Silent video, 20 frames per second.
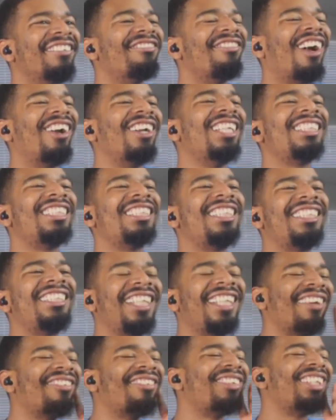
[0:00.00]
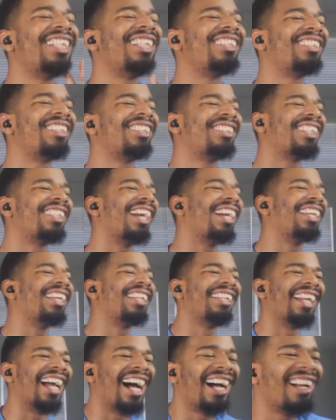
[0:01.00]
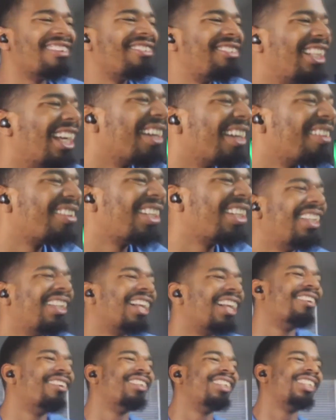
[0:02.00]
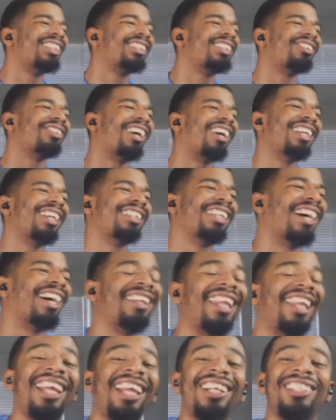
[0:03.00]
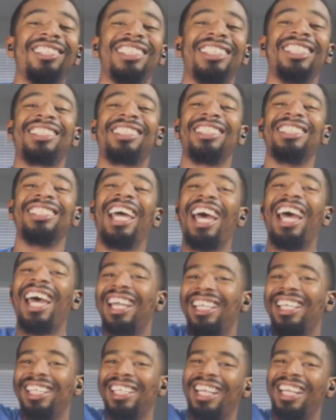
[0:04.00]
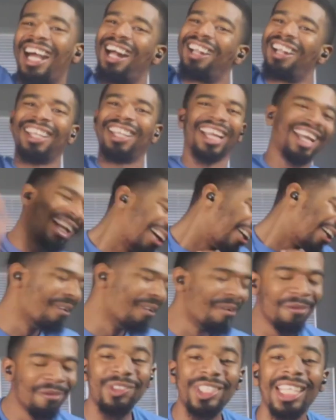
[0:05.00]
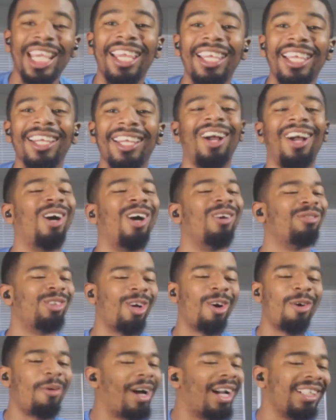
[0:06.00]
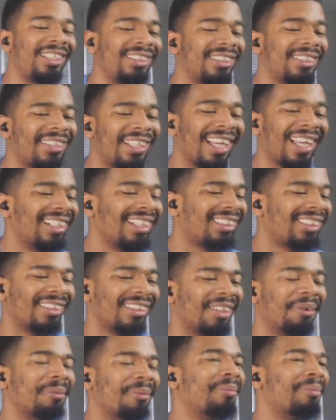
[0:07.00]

Bro, this is definitely entertaining. I'm definitely loving this right now. They are just snagging it out the air, taking off, nobody's catching them.